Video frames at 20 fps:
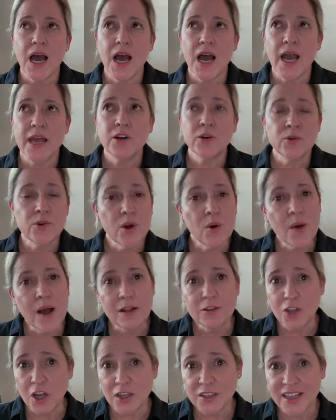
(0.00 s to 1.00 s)
I don't know
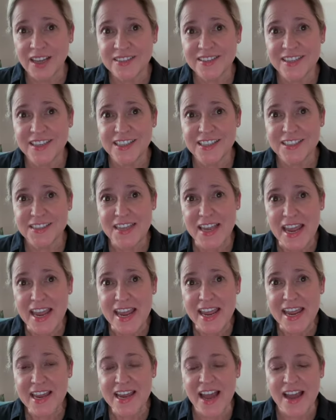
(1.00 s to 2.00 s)
how long that's going to take.